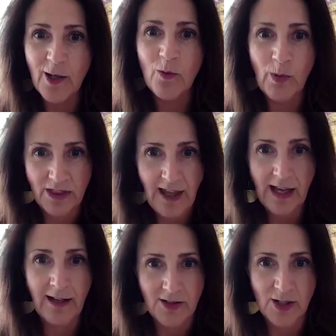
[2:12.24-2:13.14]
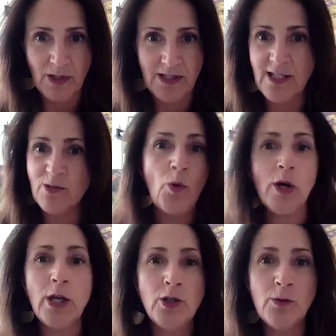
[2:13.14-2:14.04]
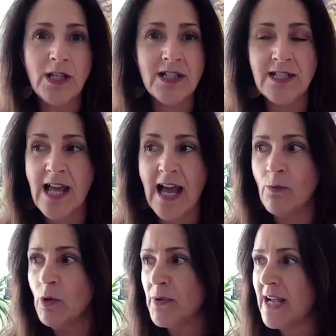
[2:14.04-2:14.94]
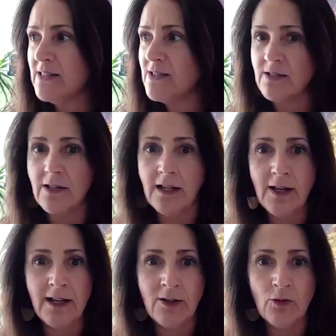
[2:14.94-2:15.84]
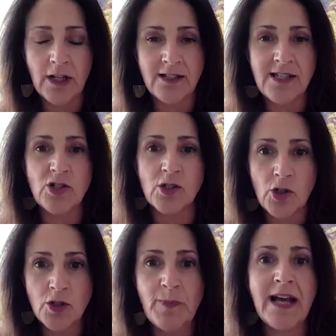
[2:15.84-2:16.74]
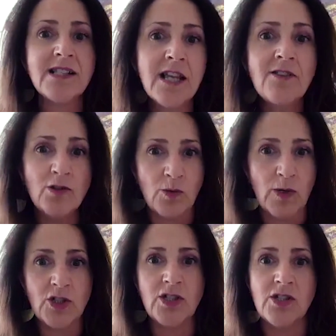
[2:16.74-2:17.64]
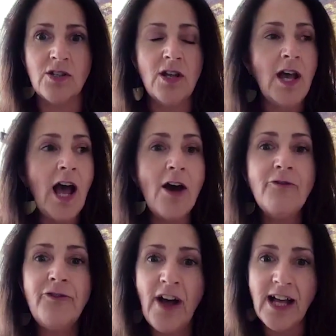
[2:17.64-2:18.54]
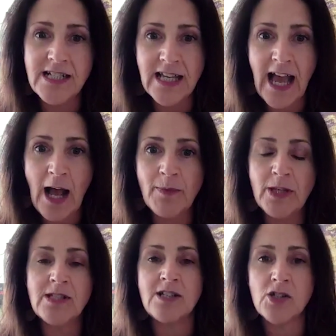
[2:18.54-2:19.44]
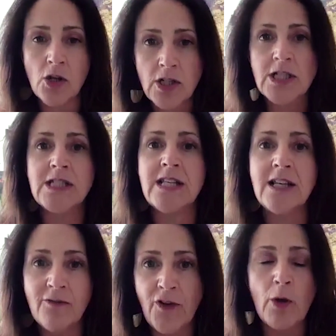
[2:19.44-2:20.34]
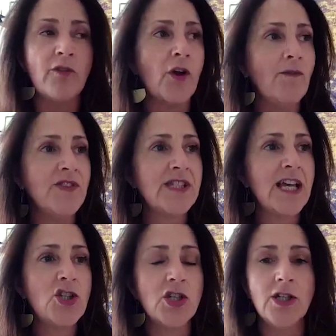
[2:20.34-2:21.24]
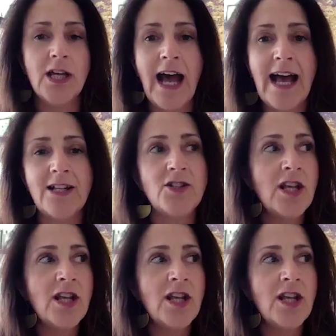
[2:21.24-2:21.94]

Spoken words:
with their customers. This, what are you doing today? Well, brands and organizations could be asking those questions and finding out, because I started to see the flow of conversation and